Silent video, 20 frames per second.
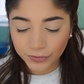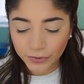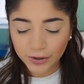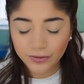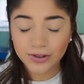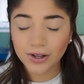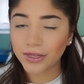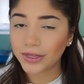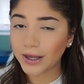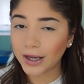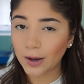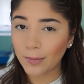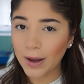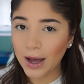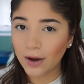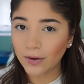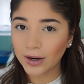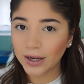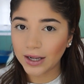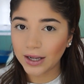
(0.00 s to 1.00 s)
you have to think
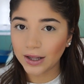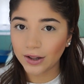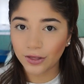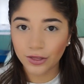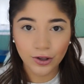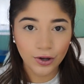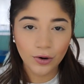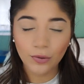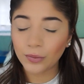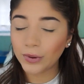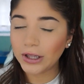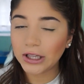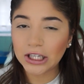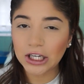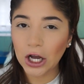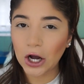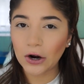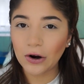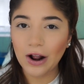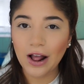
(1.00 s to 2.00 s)
about it. There
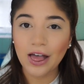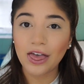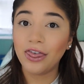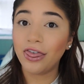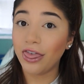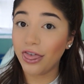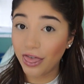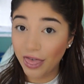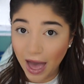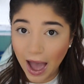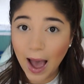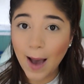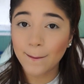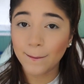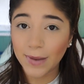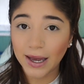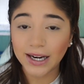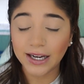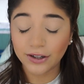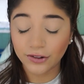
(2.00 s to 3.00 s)
really aren't that
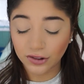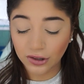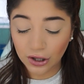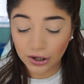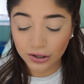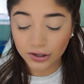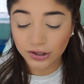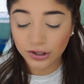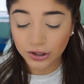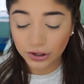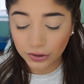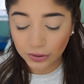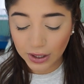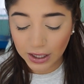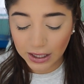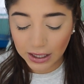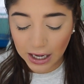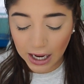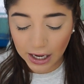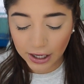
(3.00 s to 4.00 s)
many looks you
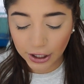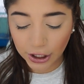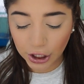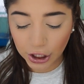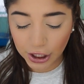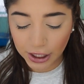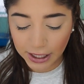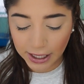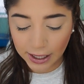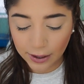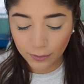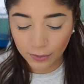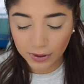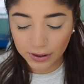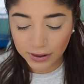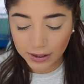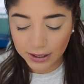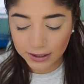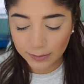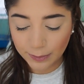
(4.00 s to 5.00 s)
can kind of create
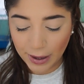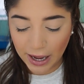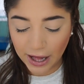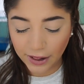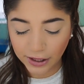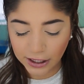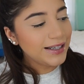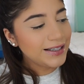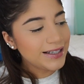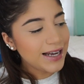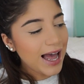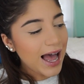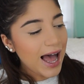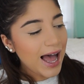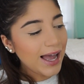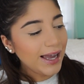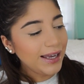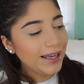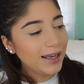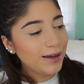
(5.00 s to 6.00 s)
with this palette. And
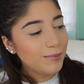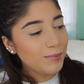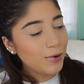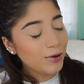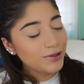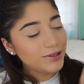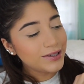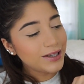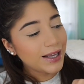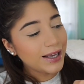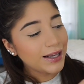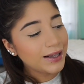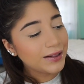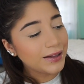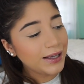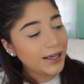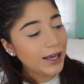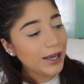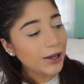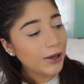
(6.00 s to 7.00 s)
I am most
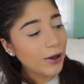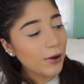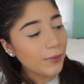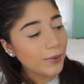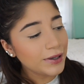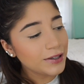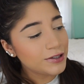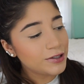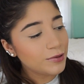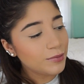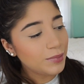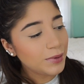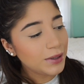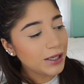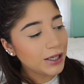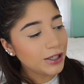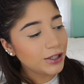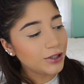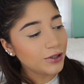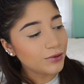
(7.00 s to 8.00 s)
likely going to
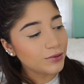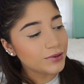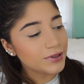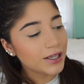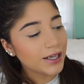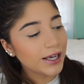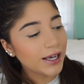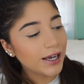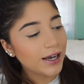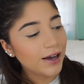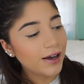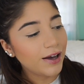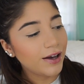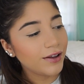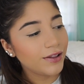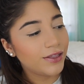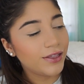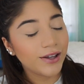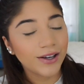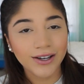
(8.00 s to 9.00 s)
be using
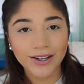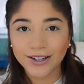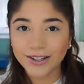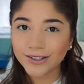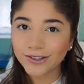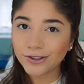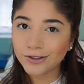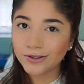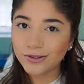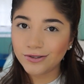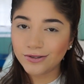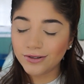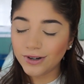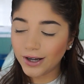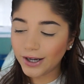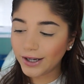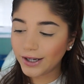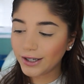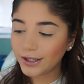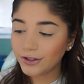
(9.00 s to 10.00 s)
the
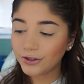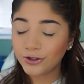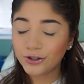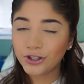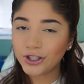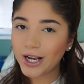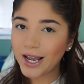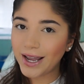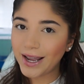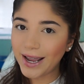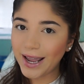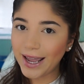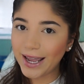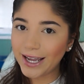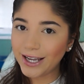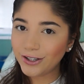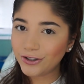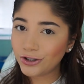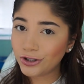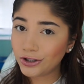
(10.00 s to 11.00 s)

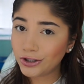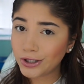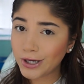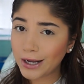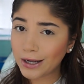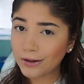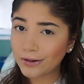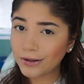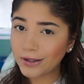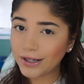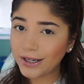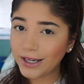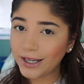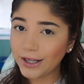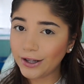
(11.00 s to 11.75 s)
Jaclyn